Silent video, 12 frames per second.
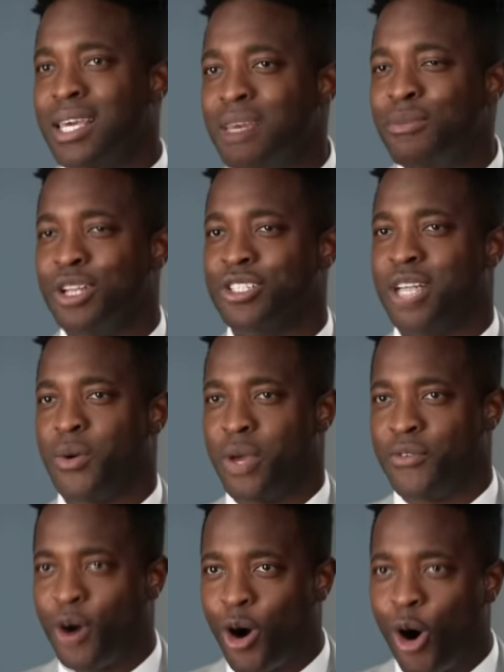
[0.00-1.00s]
image that
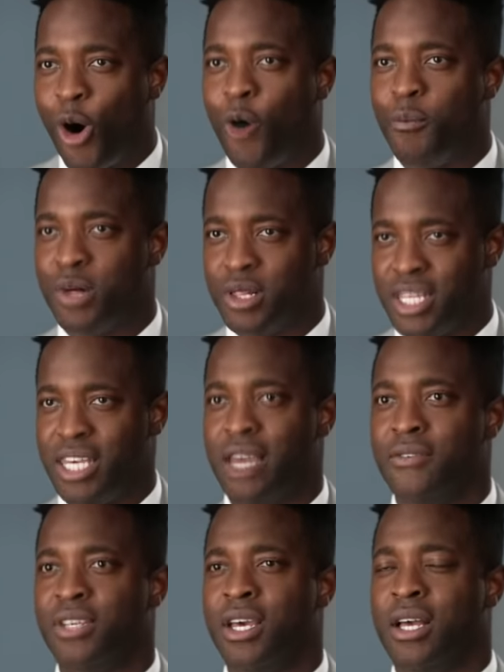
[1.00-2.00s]
we've all
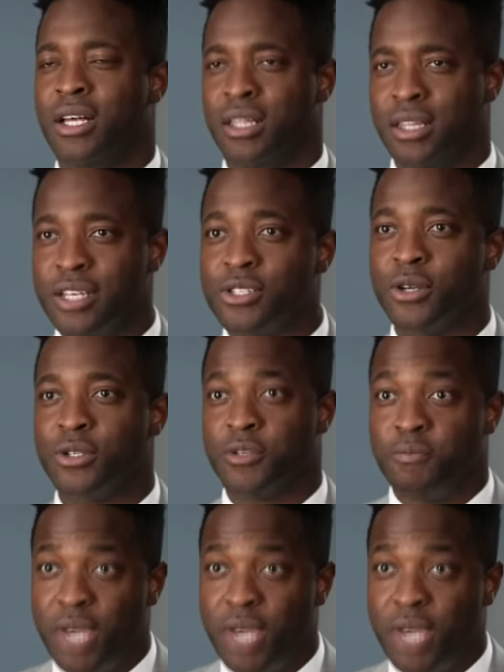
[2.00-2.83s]
believed Lizzo to